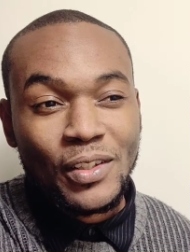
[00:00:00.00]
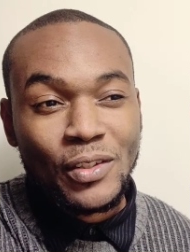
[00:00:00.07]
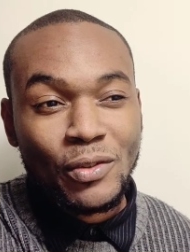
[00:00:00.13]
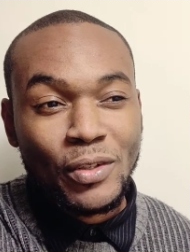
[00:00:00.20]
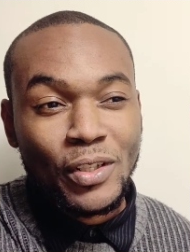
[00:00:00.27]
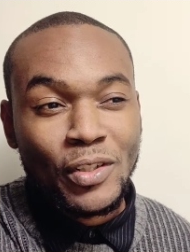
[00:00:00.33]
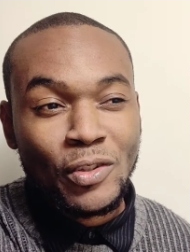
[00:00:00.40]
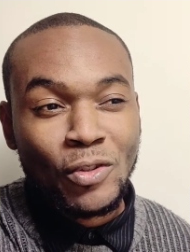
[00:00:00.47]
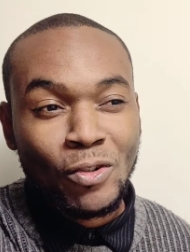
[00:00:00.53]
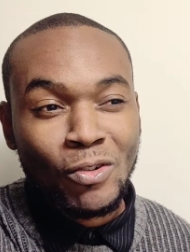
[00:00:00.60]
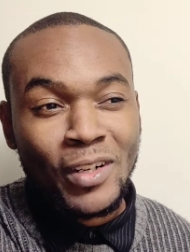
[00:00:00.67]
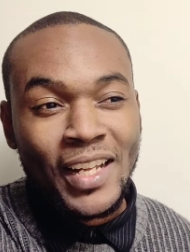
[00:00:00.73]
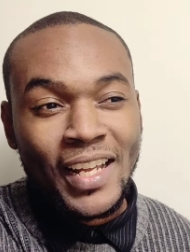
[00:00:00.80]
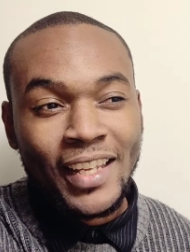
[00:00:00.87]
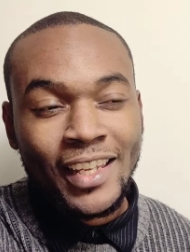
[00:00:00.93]
So the
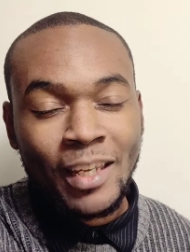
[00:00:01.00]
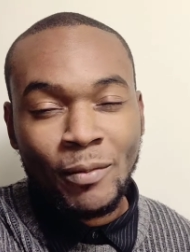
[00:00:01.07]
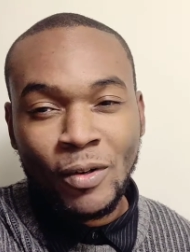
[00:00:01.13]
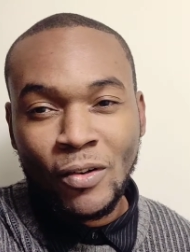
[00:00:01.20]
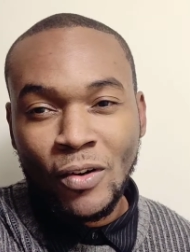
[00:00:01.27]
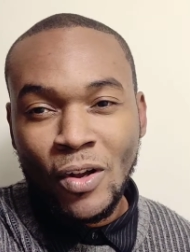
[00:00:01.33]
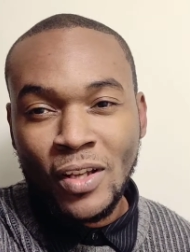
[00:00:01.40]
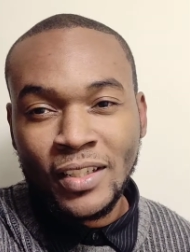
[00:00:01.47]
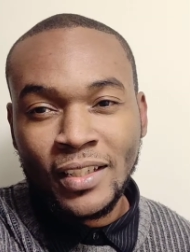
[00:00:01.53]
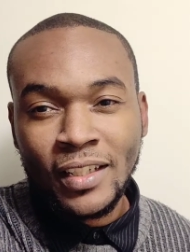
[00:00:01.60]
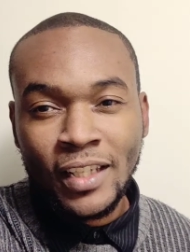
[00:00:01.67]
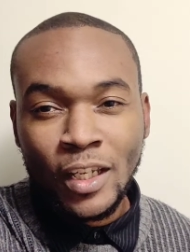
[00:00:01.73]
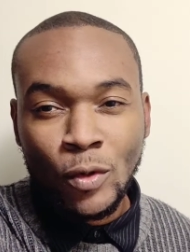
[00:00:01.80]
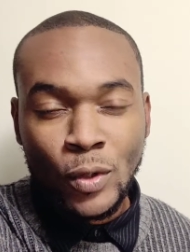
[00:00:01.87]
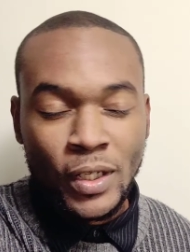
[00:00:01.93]
story that I came across
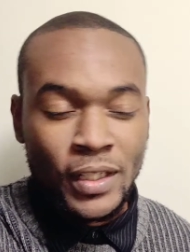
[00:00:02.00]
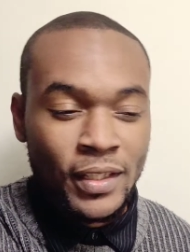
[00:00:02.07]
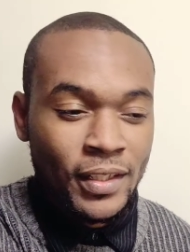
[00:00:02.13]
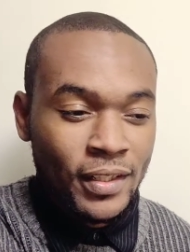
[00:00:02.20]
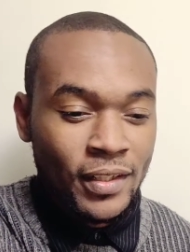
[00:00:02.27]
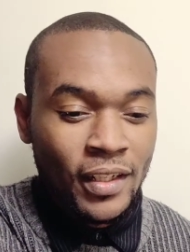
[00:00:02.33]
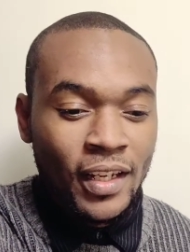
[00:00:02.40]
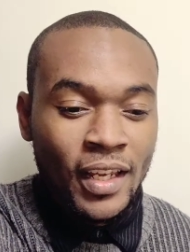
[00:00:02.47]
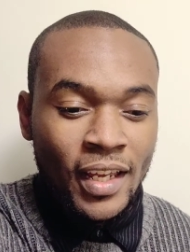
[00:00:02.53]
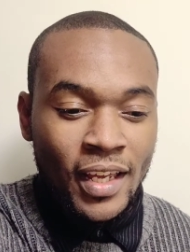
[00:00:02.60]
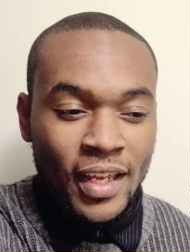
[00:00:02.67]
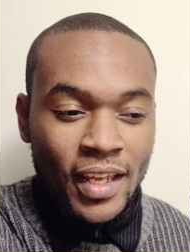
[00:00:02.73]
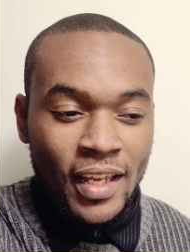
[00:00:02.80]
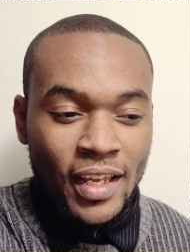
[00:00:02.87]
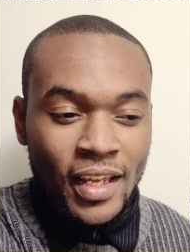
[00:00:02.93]
today was
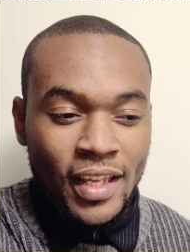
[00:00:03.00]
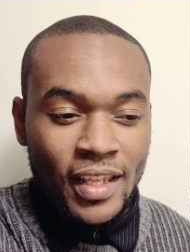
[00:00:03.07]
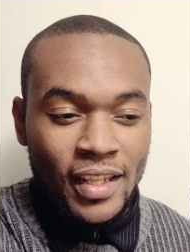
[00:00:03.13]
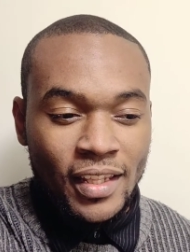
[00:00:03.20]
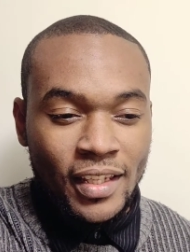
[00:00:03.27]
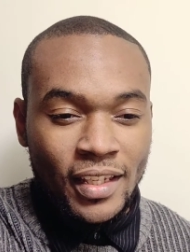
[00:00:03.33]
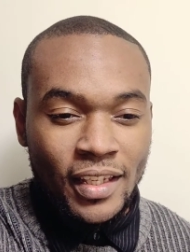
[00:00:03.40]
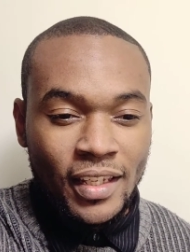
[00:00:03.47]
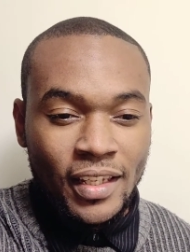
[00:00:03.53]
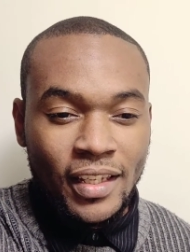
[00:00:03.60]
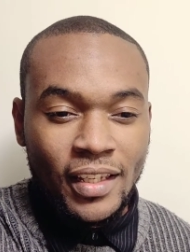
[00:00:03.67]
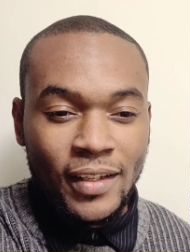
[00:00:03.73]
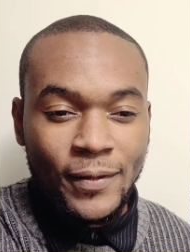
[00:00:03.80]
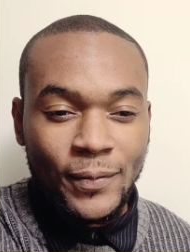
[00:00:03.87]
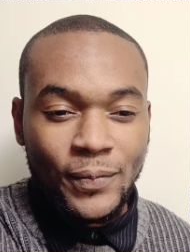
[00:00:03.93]

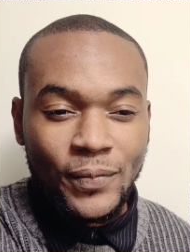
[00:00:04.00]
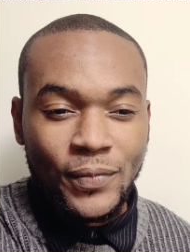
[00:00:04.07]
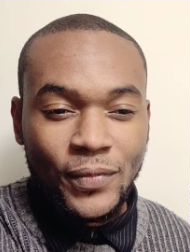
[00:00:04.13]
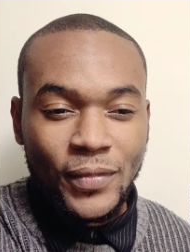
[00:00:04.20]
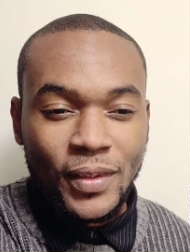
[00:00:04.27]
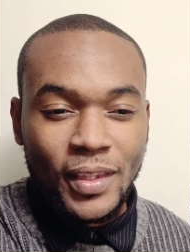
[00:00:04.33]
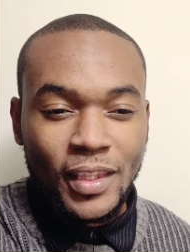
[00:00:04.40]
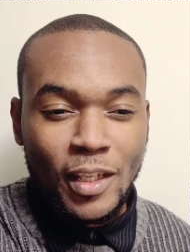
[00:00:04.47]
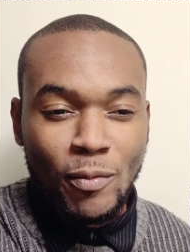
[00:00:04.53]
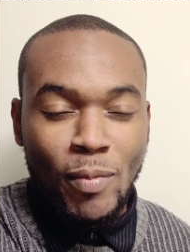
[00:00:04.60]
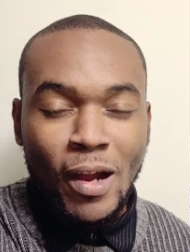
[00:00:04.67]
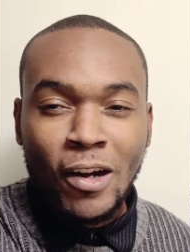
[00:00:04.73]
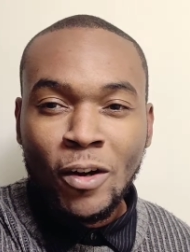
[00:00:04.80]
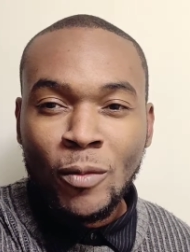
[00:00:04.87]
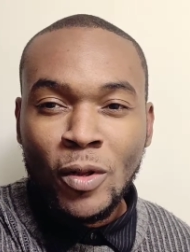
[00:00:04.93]
the
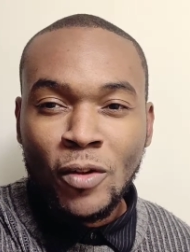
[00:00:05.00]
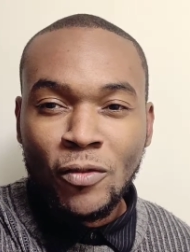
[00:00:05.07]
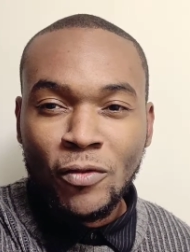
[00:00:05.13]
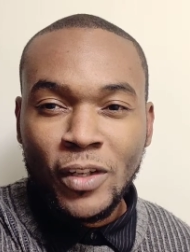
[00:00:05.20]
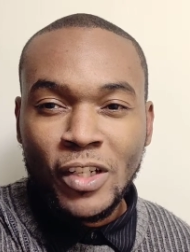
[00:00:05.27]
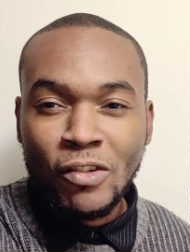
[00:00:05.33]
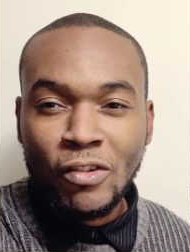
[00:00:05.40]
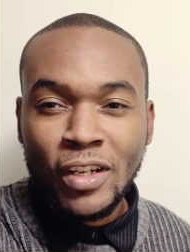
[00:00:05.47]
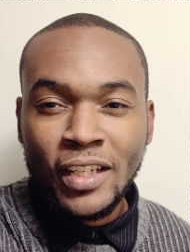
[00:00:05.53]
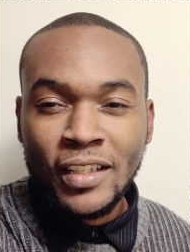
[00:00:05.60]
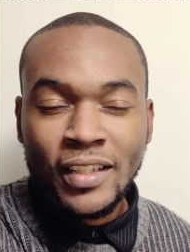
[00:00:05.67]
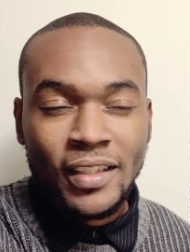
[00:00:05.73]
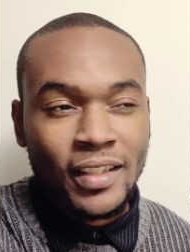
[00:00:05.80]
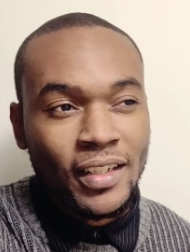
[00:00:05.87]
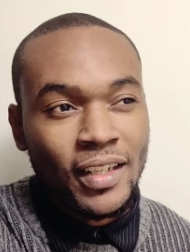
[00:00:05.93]
the parable
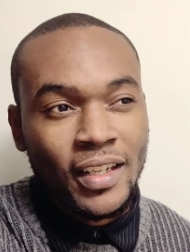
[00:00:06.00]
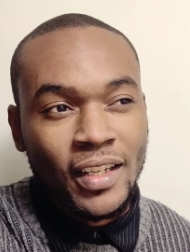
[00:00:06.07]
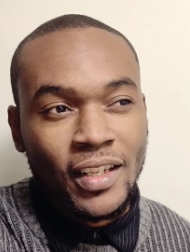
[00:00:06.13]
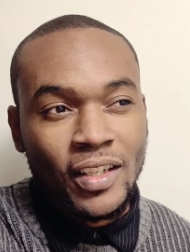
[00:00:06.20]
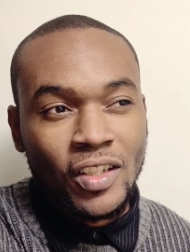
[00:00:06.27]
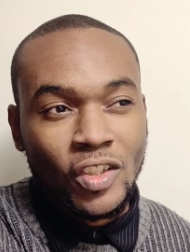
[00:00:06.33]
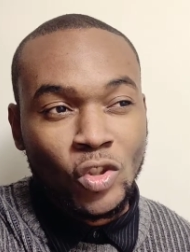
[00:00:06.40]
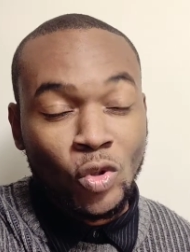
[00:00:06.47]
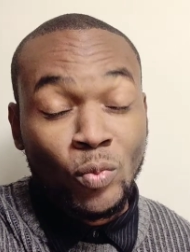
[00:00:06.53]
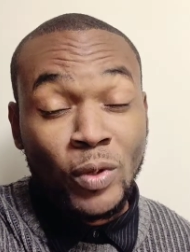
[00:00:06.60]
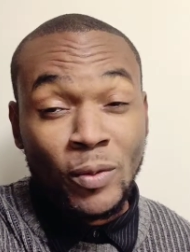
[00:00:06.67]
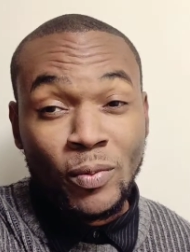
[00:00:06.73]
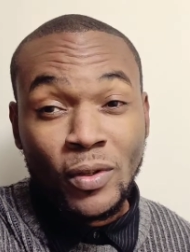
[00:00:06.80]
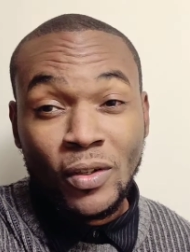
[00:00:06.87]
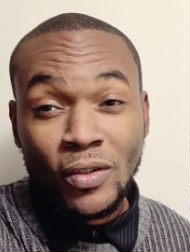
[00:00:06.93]
featuring two
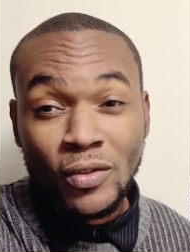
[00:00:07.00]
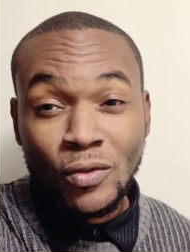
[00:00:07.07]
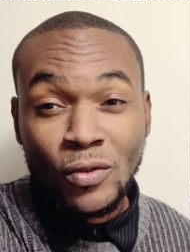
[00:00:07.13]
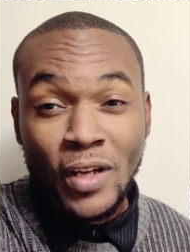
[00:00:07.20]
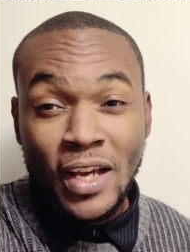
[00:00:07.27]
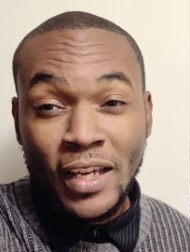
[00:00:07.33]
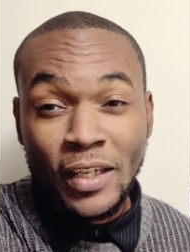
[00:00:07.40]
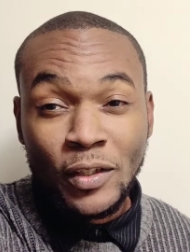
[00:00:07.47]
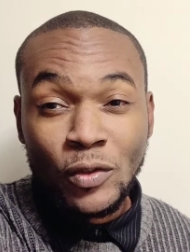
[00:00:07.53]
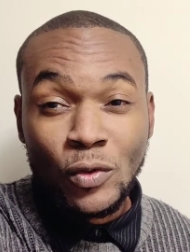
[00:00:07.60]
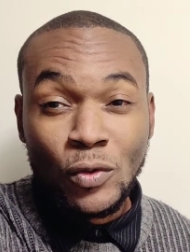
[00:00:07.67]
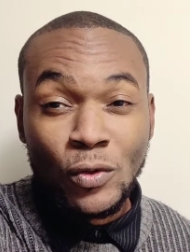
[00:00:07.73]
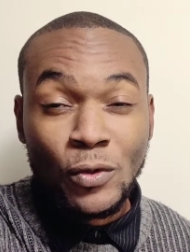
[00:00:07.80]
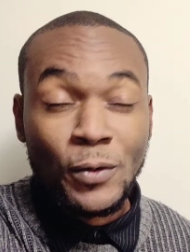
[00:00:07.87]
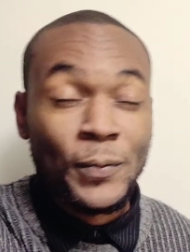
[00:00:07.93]
people, two
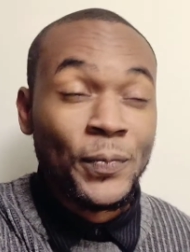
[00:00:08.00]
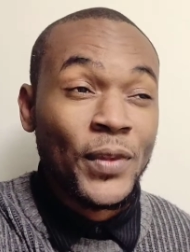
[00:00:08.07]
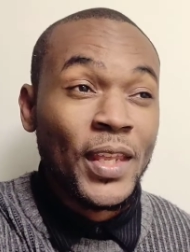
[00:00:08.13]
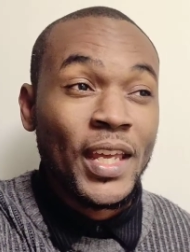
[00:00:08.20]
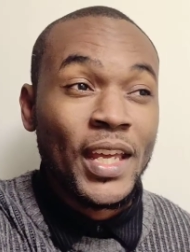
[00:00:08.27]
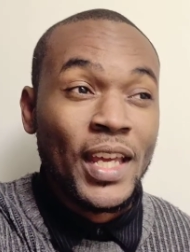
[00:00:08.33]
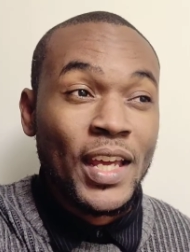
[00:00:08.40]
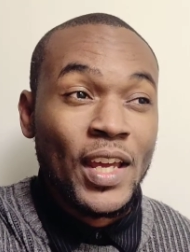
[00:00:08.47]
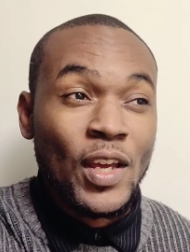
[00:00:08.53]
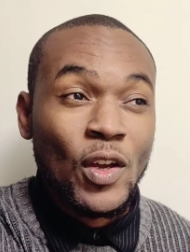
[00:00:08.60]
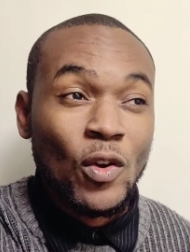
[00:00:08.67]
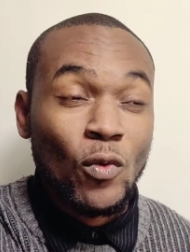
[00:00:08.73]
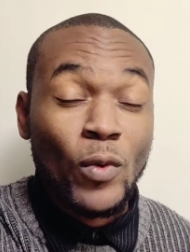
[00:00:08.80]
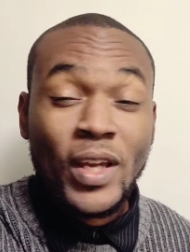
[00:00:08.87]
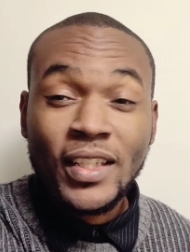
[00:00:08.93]
guys who
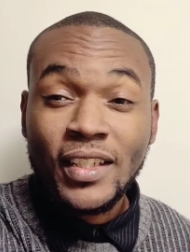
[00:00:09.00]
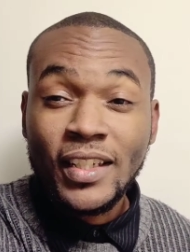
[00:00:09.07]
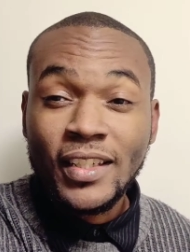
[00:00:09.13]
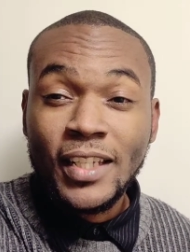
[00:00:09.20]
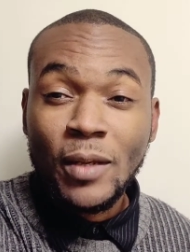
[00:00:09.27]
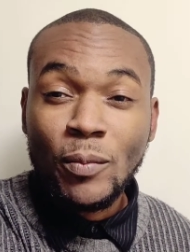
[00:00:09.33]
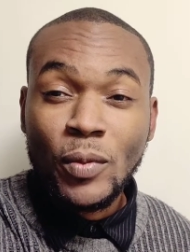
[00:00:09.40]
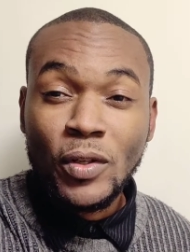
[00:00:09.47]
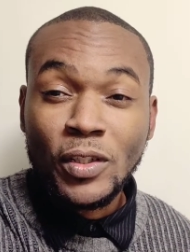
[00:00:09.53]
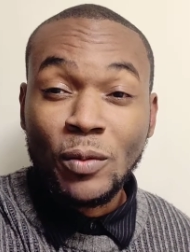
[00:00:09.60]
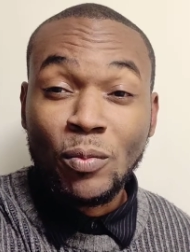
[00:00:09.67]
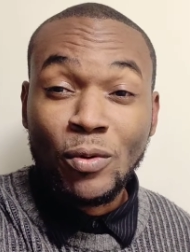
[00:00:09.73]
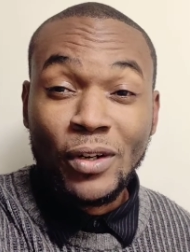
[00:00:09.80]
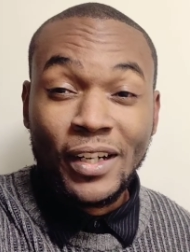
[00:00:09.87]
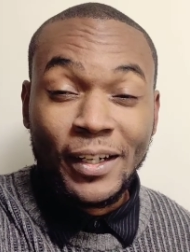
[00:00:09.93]
went to the temple
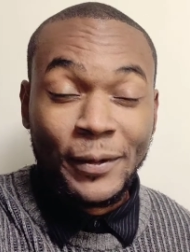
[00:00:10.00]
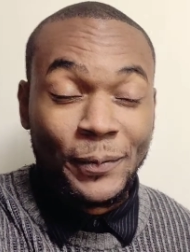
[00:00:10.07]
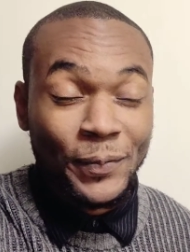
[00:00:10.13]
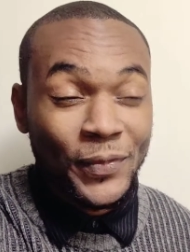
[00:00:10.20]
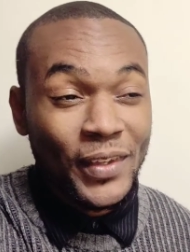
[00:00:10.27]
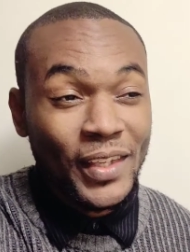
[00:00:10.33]
to pray.